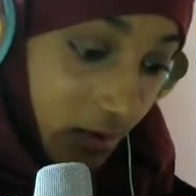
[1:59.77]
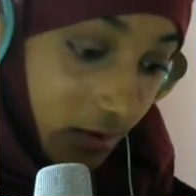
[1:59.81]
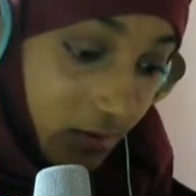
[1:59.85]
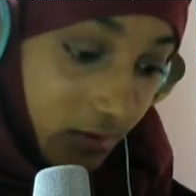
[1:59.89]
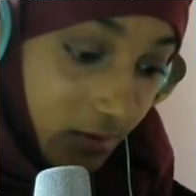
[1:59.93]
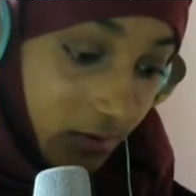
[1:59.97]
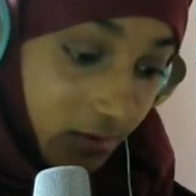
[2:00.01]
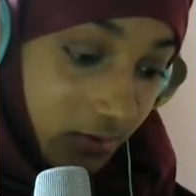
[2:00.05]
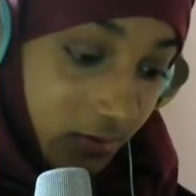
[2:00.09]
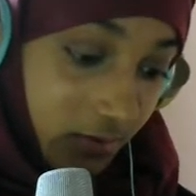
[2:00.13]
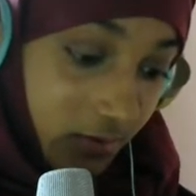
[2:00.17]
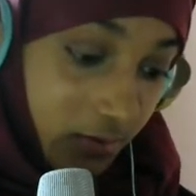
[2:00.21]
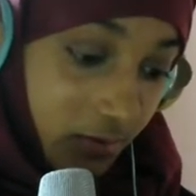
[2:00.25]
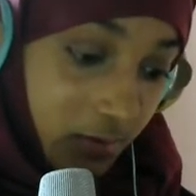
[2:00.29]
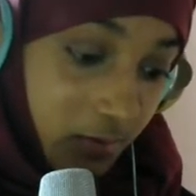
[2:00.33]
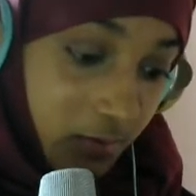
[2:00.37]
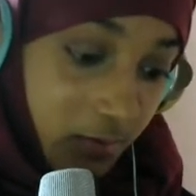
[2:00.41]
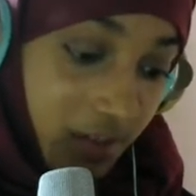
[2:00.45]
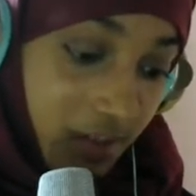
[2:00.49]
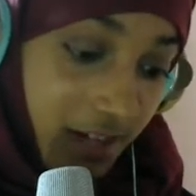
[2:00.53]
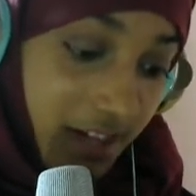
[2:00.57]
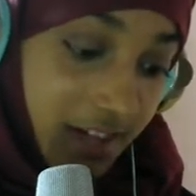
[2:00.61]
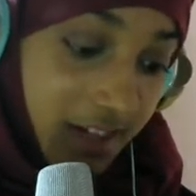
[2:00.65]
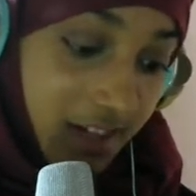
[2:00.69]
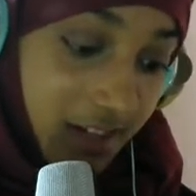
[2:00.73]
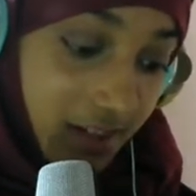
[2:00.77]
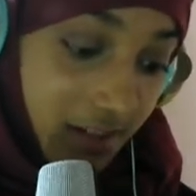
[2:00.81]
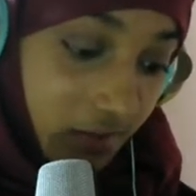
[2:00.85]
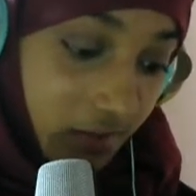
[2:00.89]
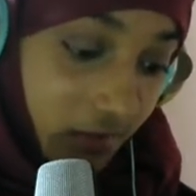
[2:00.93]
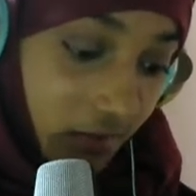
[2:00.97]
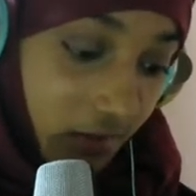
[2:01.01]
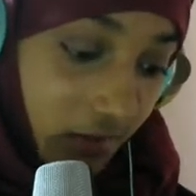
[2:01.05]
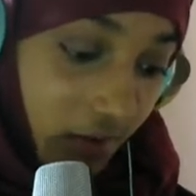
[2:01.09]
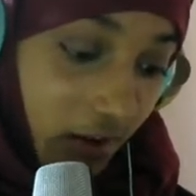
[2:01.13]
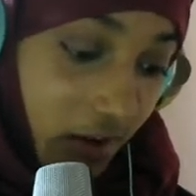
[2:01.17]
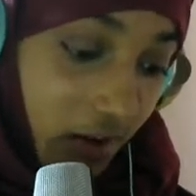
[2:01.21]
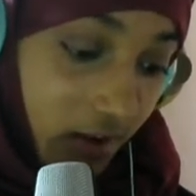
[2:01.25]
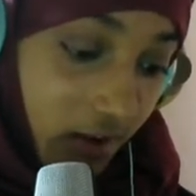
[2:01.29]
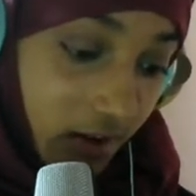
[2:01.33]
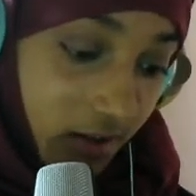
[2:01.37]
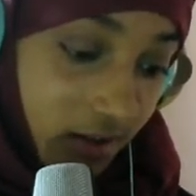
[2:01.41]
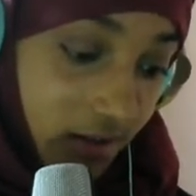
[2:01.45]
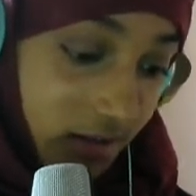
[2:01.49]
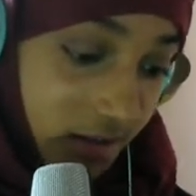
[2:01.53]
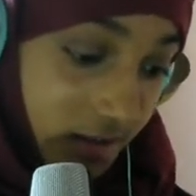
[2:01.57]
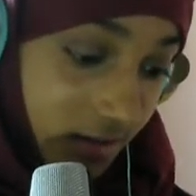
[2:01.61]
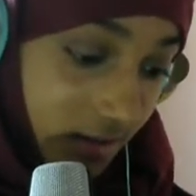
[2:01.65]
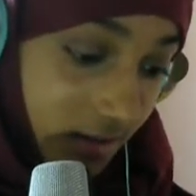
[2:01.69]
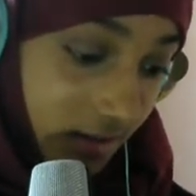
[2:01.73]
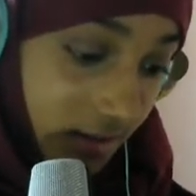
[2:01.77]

Blake! Blake is fast.